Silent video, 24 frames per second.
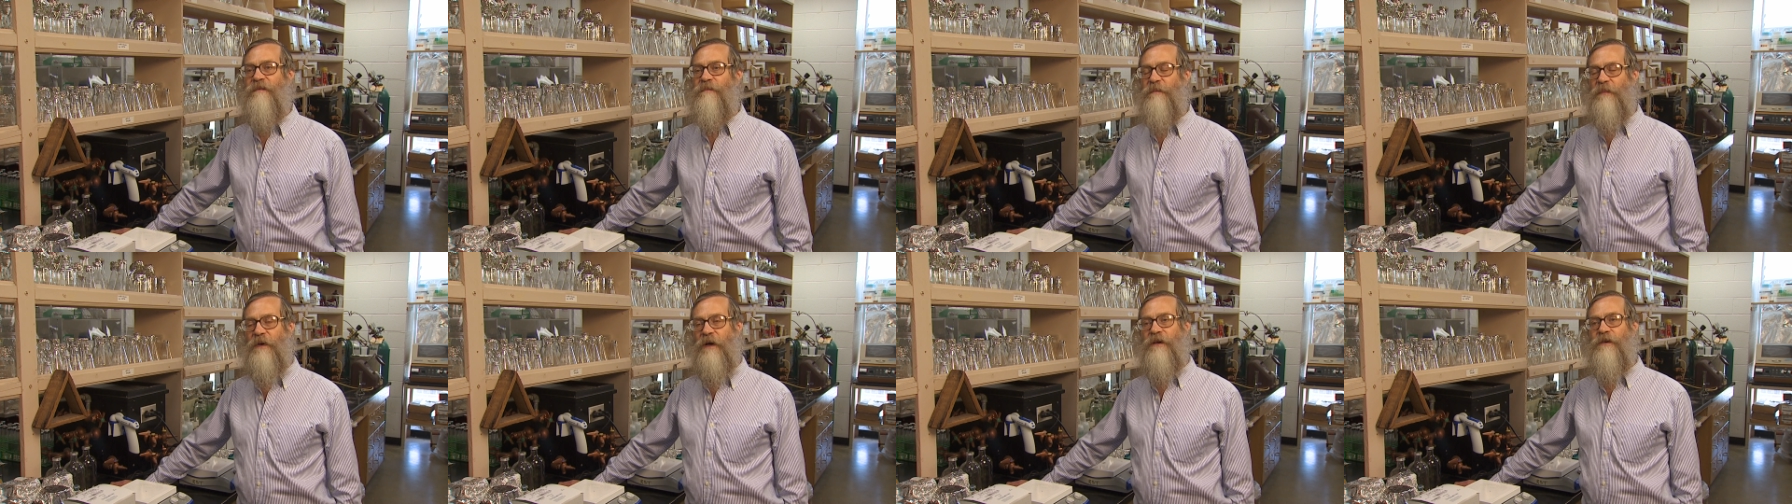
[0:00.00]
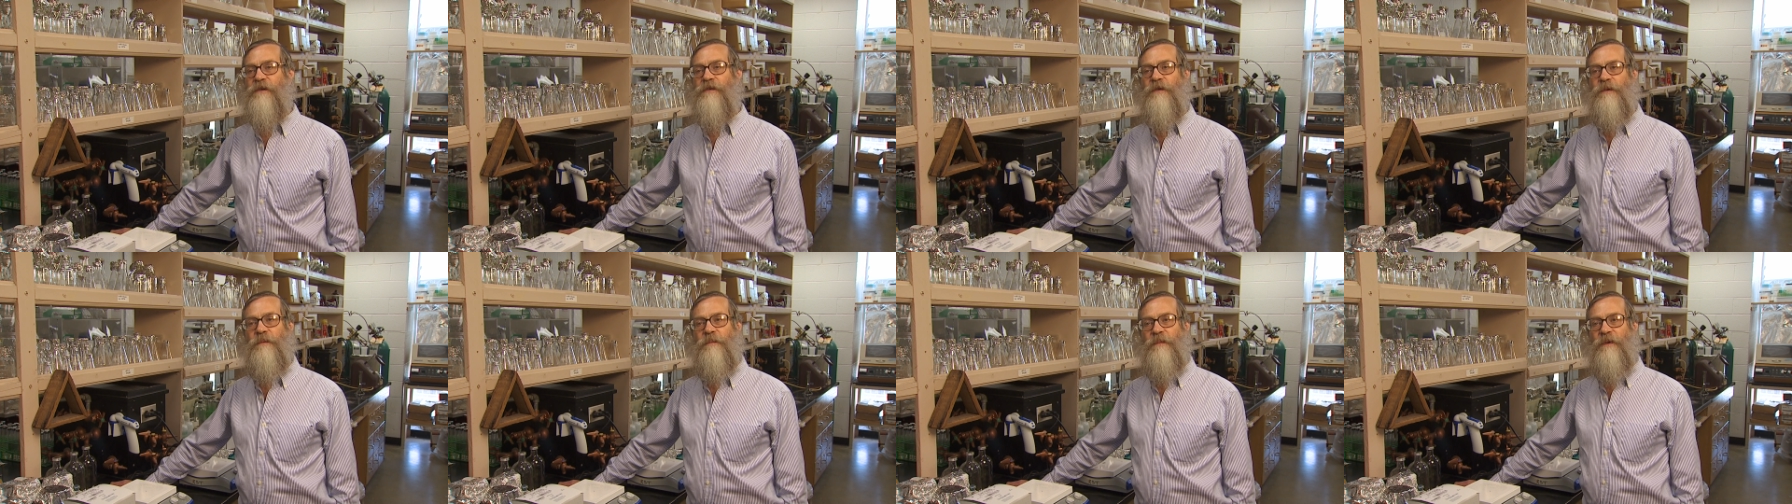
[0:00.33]

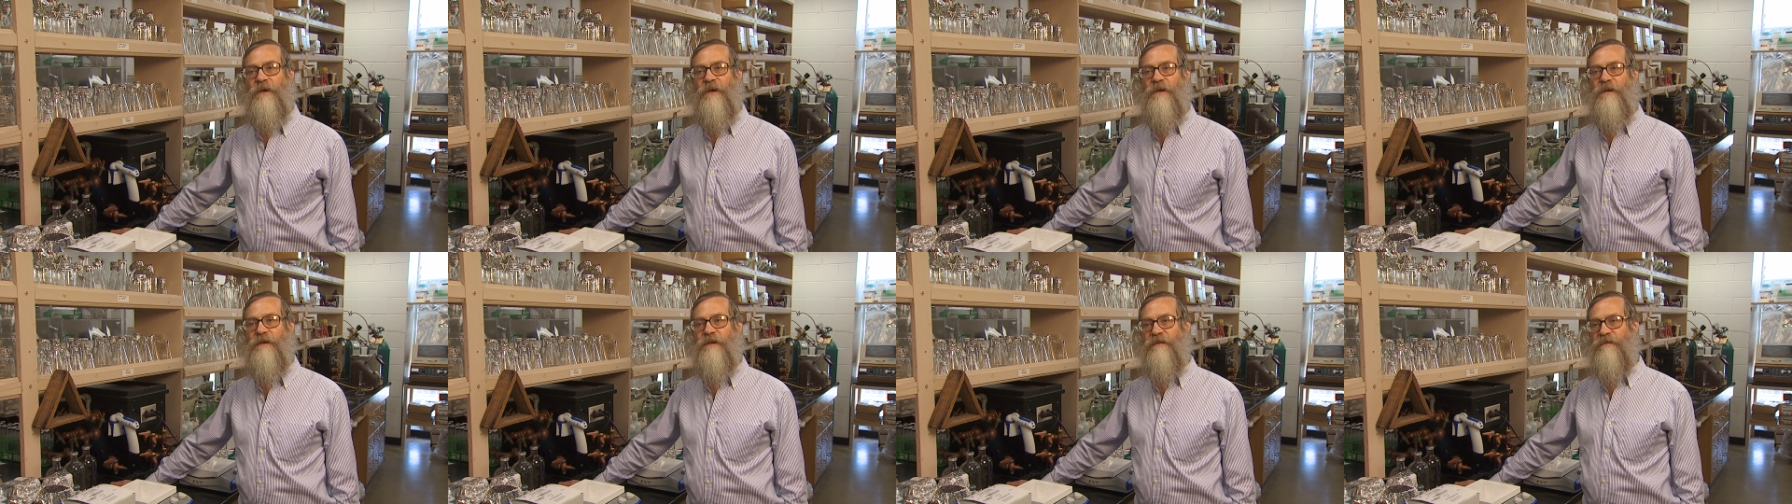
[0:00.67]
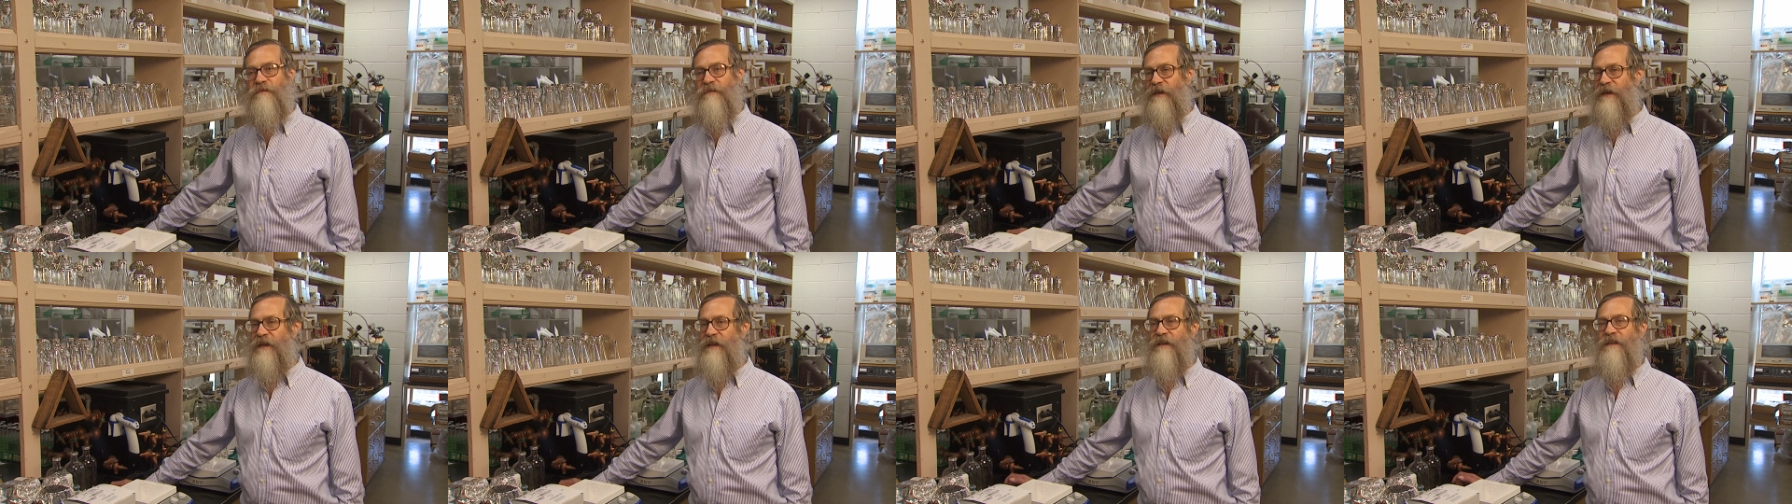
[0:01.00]
partial burn
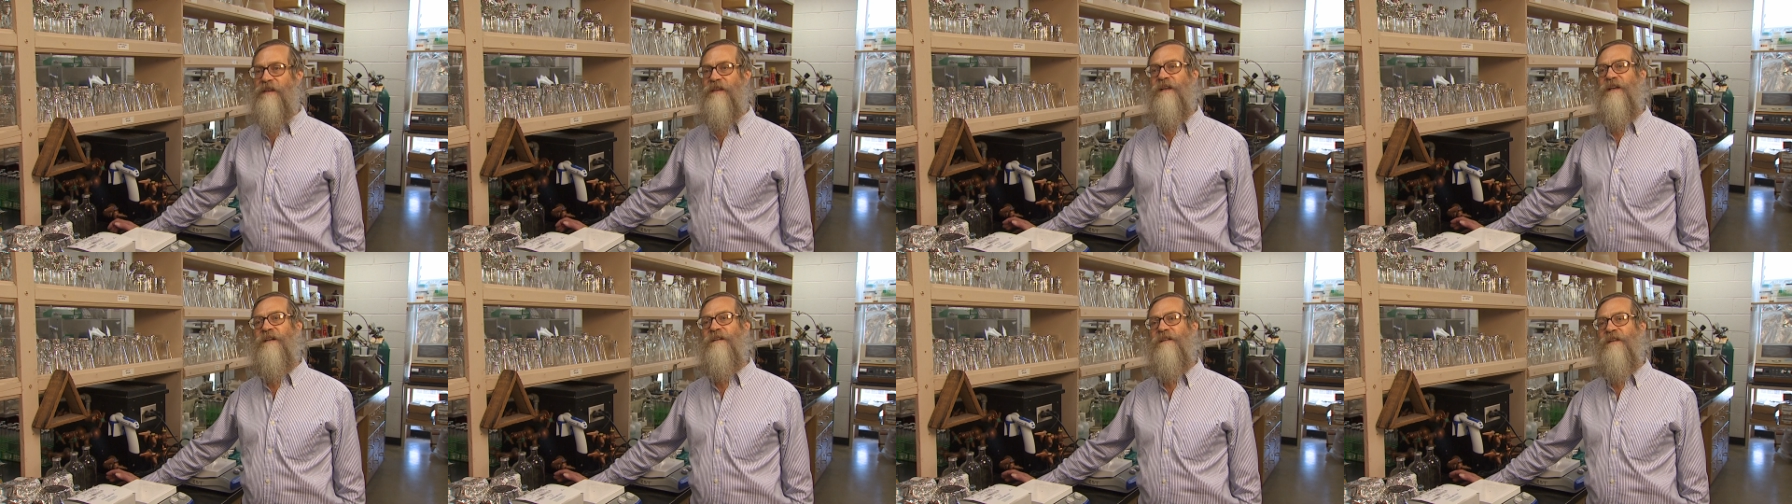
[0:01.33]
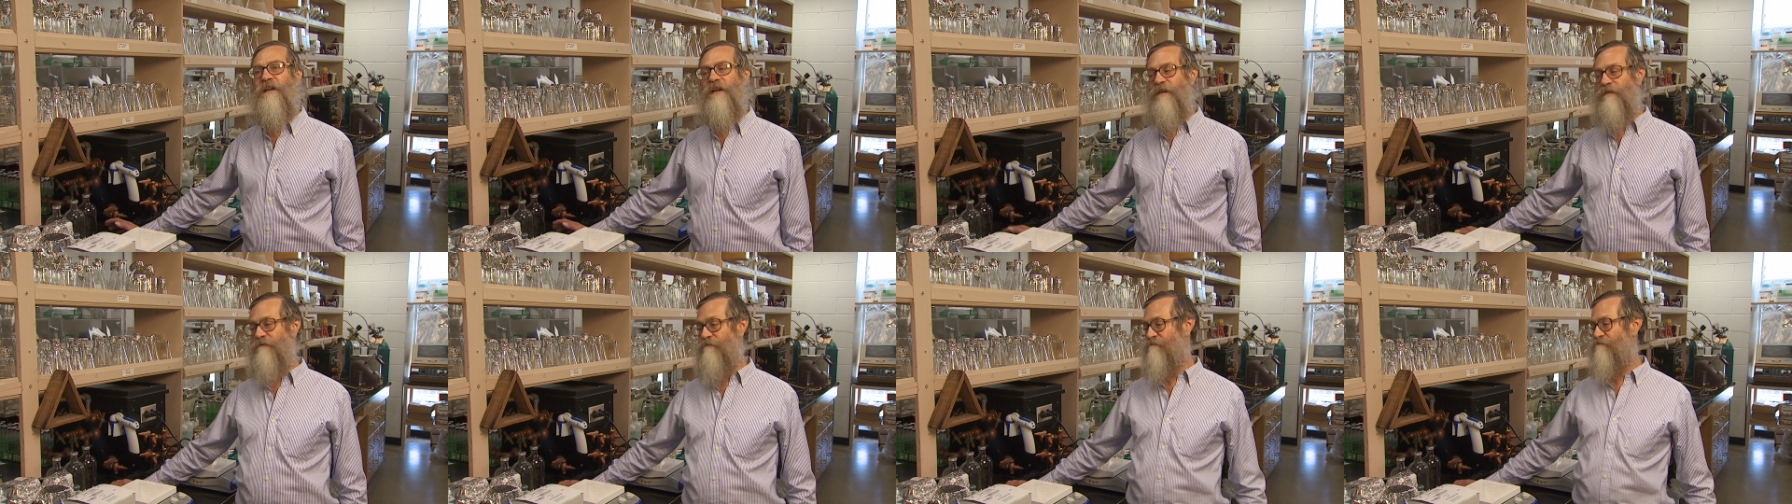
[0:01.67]
of anything
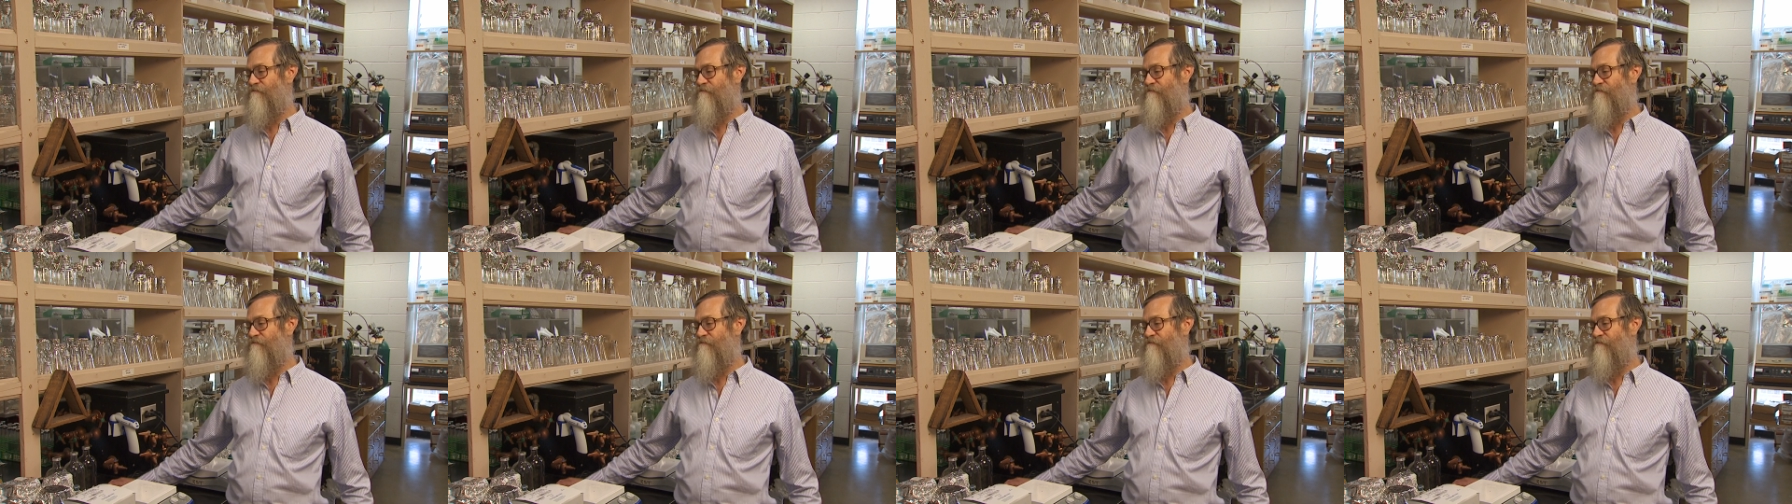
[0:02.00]
like